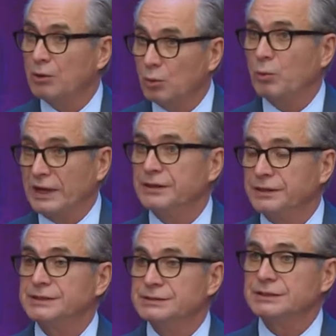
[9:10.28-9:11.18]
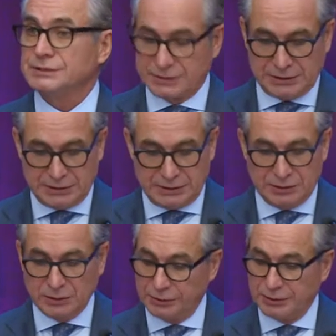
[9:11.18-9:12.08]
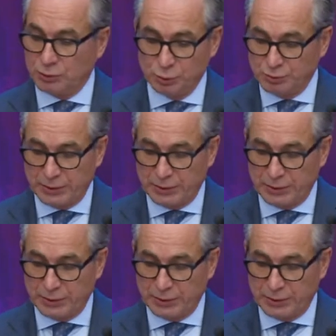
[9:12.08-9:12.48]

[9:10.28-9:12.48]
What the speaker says: whether this is not a good